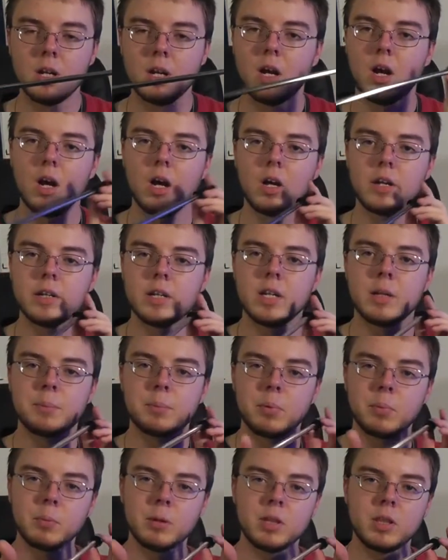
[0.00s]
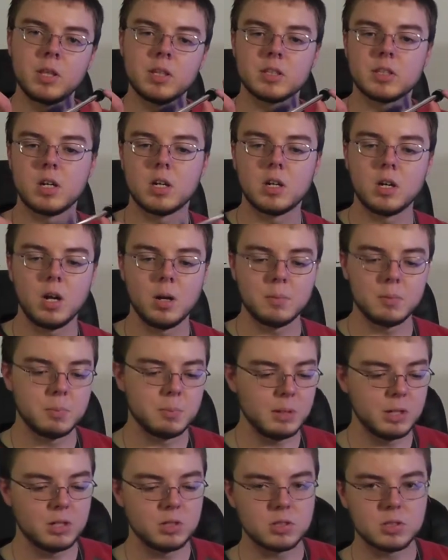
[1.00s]
on a Prometheus R-hopped
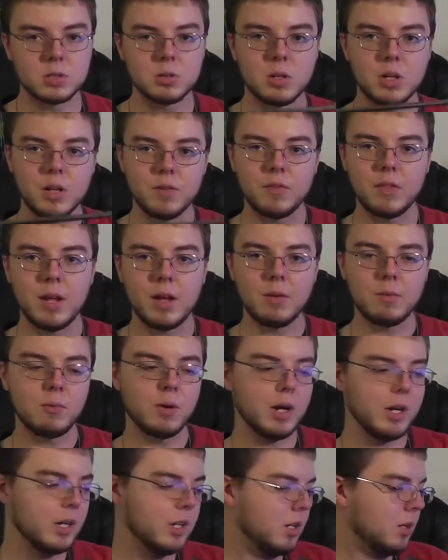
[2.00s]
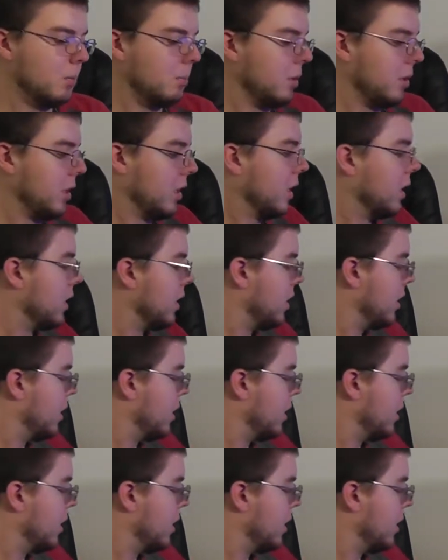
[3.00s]
barrel. So I have that ready to be